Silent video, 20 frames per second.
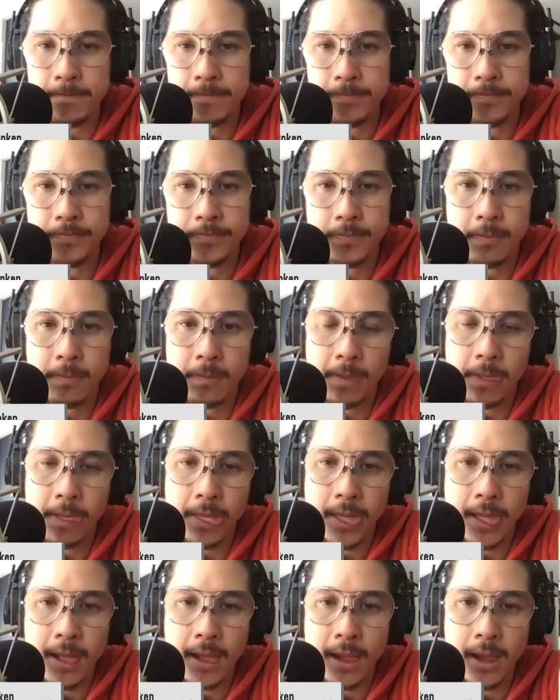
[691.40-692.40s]

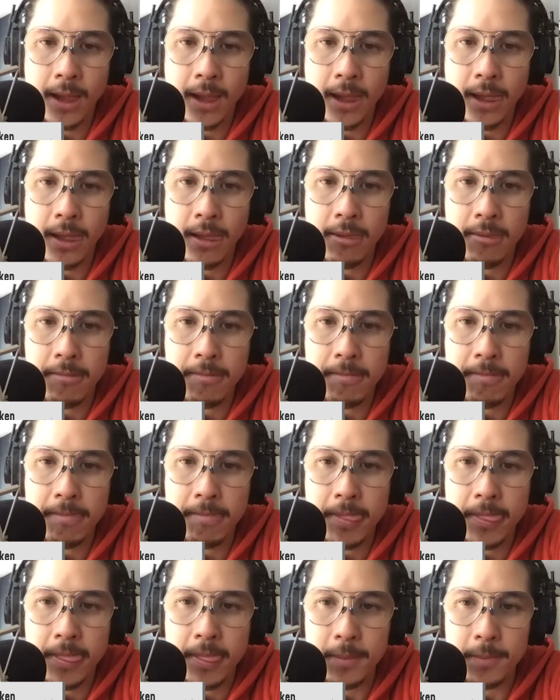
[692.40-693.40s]

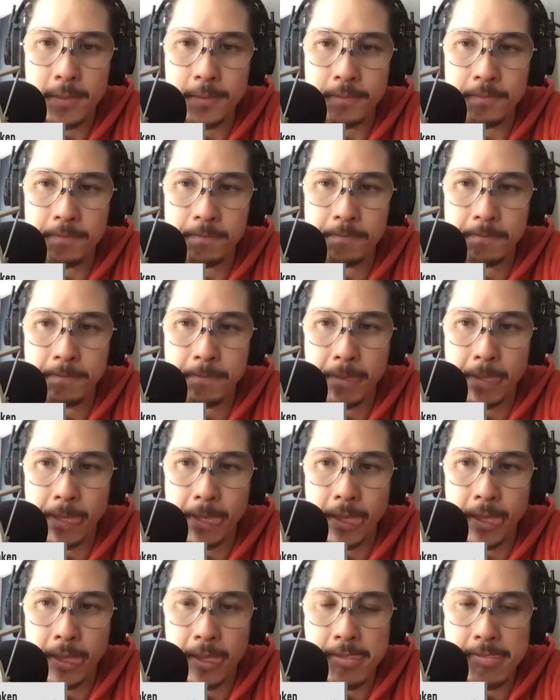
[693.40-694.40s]

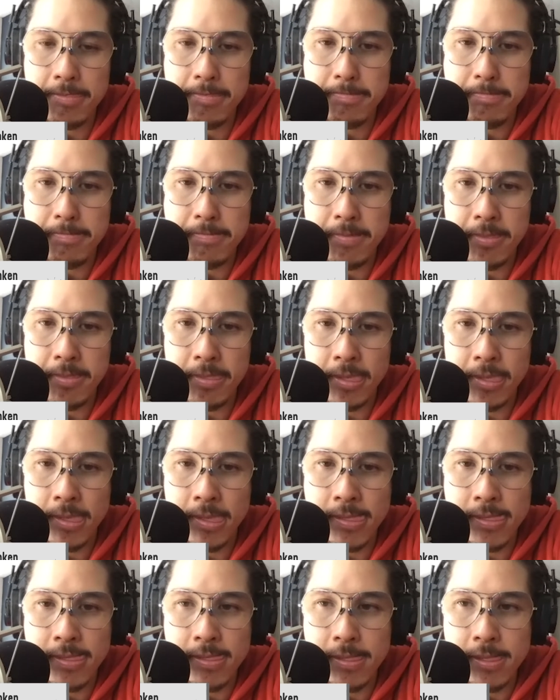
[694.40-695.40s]

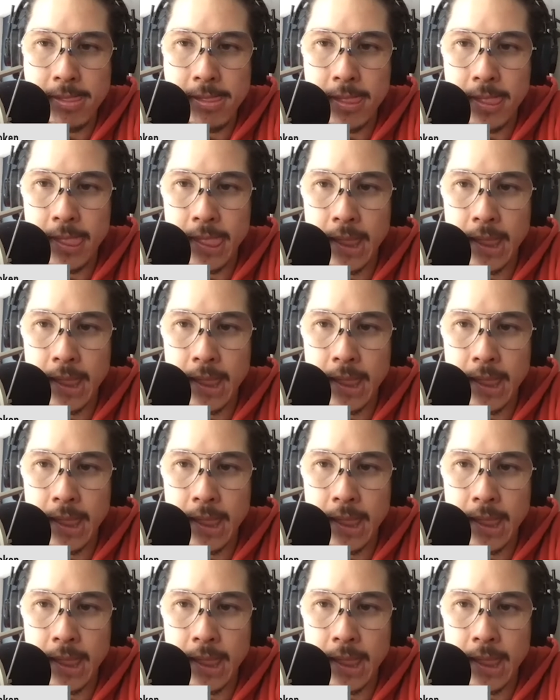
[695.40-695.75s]
The person shown says nothing.